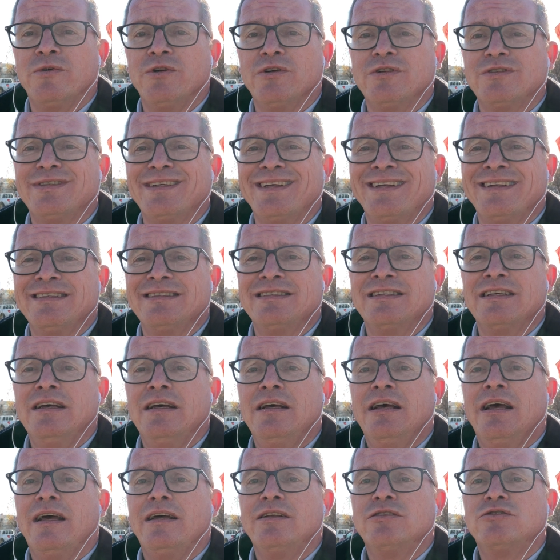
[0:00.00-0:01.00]
her sins
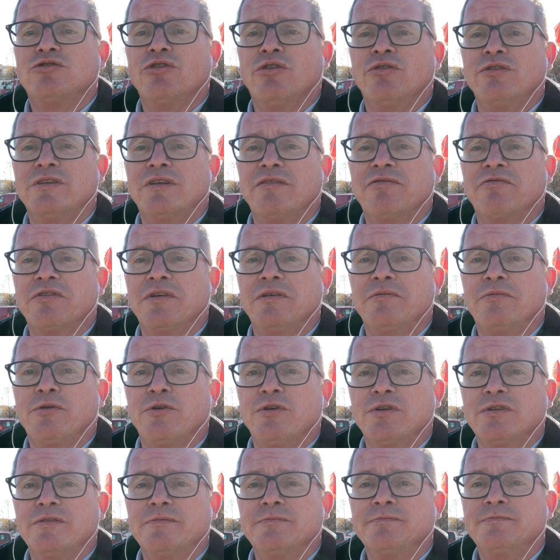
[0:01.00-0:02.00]
and join the free
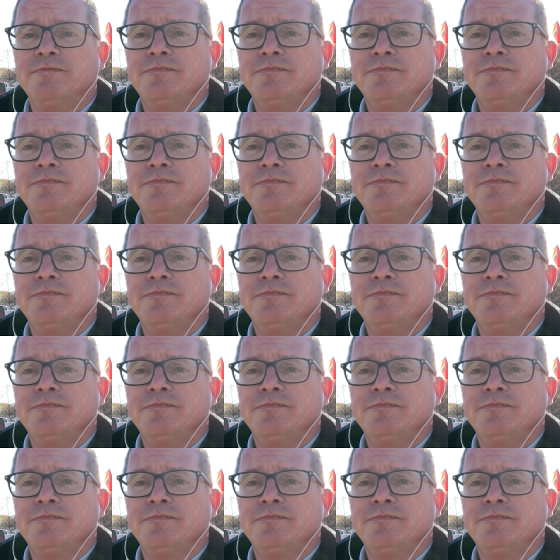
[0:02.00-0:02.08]
world.